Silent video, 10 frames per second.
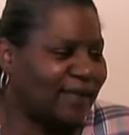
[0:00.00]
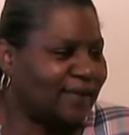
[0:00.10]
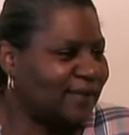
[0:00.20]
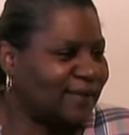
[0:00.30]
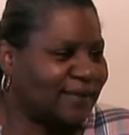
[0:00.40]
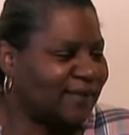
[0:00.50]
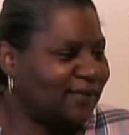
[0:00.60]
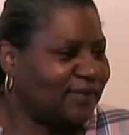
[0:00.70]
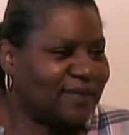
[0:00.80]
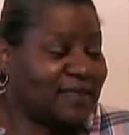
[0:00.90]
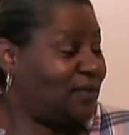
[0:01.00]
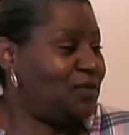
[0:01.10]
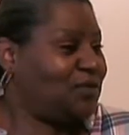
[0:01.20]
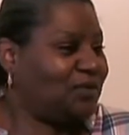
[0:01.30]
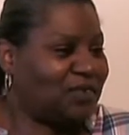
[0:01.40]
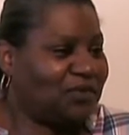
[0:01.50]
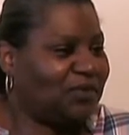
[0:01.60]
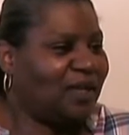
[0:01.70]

and uh, just do do.